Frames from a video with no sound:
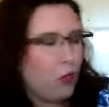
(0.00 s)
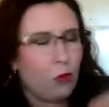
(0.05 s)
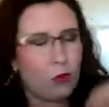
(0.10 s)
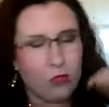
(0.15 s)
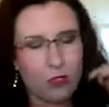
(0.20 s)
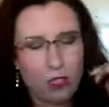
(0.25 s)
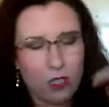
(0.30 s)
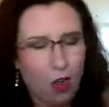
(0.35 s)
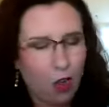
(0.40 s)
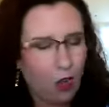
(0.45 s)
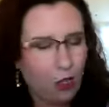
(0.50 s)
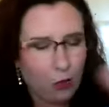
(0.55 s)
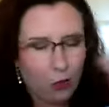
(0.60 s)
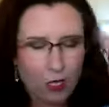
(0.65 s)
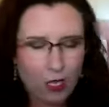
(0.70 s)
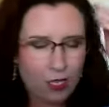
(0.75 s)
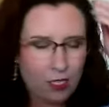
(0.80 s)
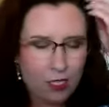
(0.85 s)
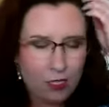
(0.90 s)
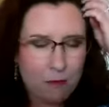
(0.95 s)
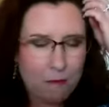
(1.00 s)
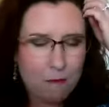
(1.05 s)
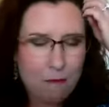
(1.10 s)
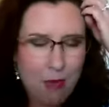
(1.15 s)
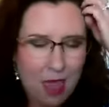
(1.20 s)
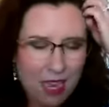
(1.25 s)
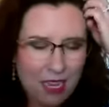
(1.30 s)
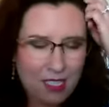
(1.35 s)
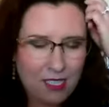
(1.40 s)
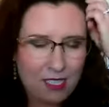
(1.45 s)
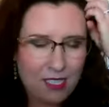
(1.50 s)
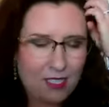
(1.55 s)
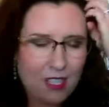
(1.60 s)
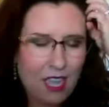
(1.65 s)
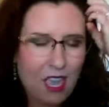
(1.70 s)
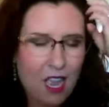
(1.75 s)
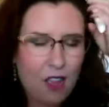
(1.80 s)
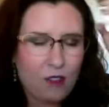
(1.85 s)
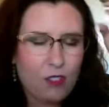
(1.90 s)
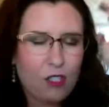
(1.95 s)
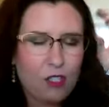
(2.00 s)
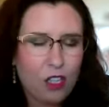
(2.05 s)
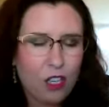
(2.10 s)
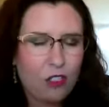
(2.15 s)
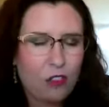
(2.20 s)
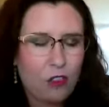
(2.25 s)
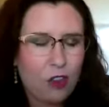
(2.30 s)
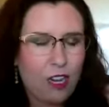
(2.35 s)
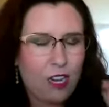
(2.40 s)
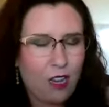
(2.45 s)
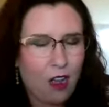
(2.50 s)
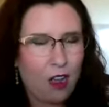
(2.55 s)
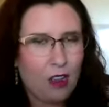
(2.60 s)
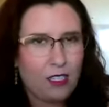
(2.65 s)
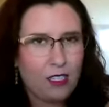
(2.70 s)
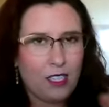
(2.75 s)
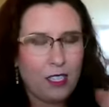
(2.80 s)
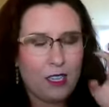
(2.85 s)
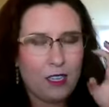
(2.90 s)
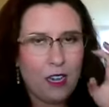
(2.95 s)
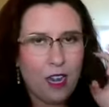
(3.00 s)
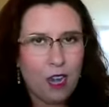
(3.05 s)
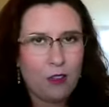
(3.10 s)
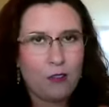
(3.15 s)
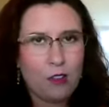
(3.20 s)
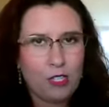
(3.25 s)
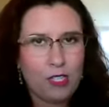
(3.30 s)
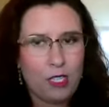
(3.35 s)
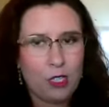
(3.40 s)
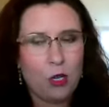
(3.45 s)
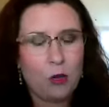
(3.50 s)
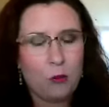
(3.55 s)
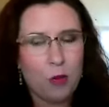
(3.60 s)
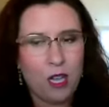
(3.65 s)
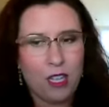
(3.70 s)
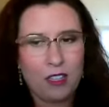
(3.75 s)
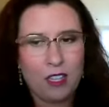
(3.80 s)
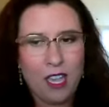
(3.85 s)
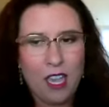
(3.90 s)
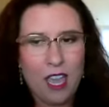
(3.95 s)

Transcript: the Noxria is amazing. They have such great content every single month.